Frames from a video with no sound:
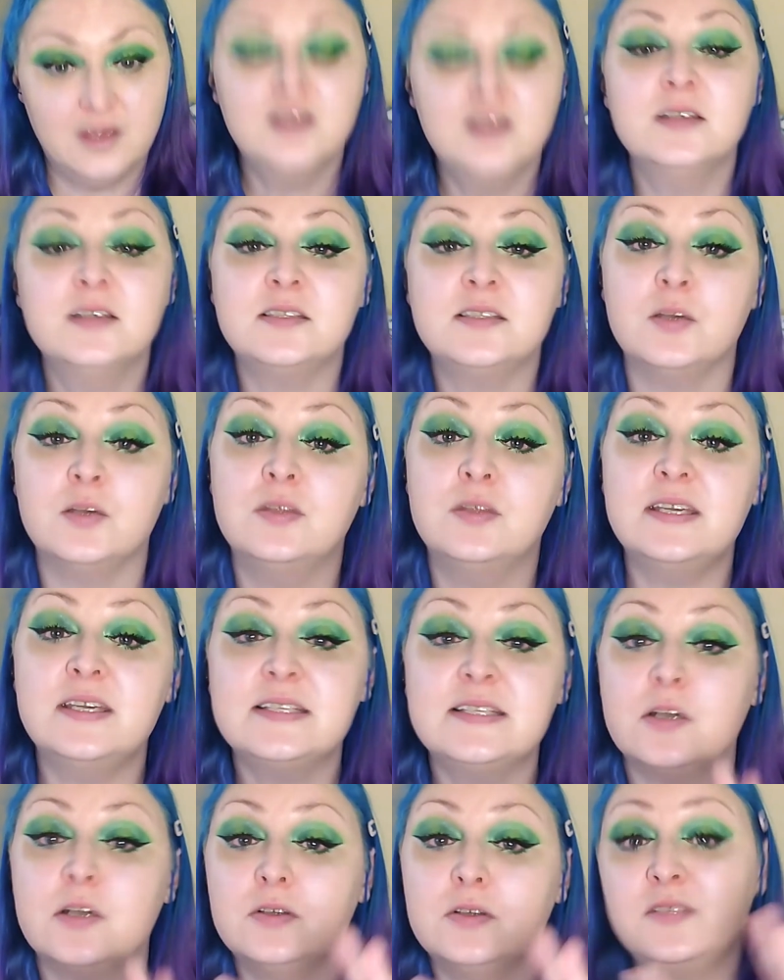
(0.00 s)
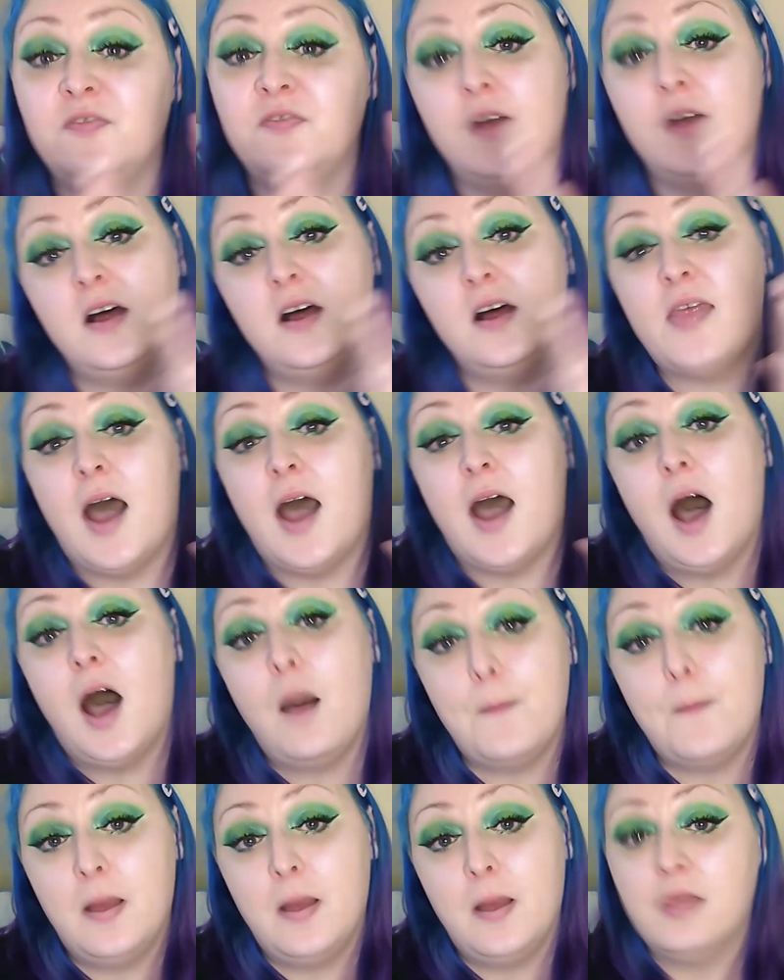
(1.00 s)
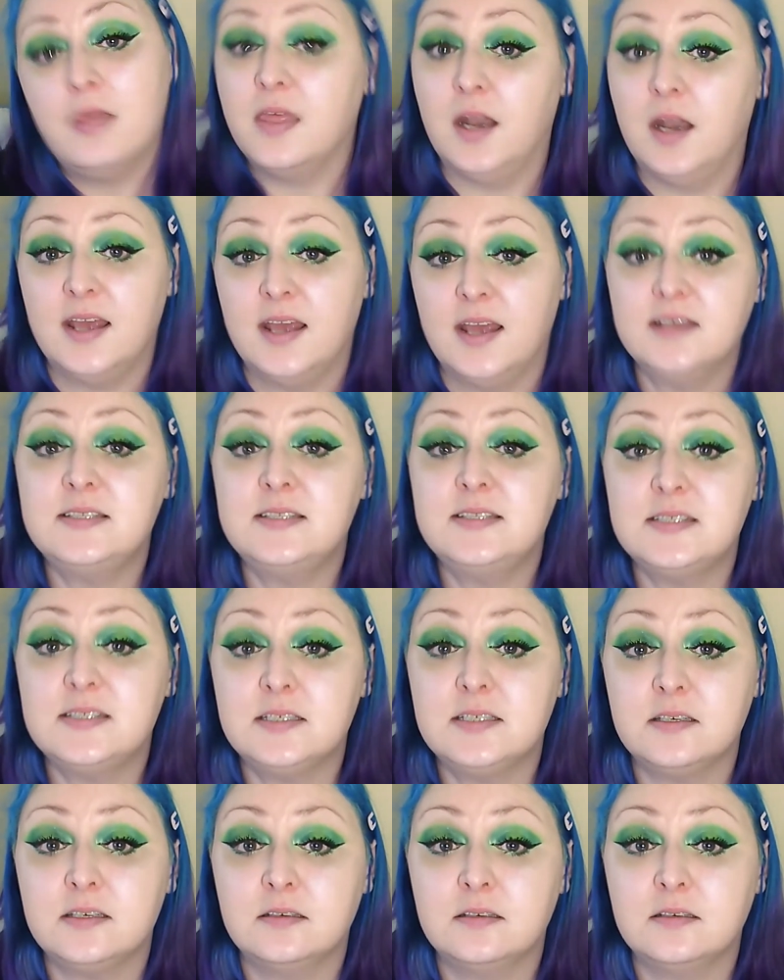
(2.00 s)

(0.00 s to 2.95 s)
So this goes further up the list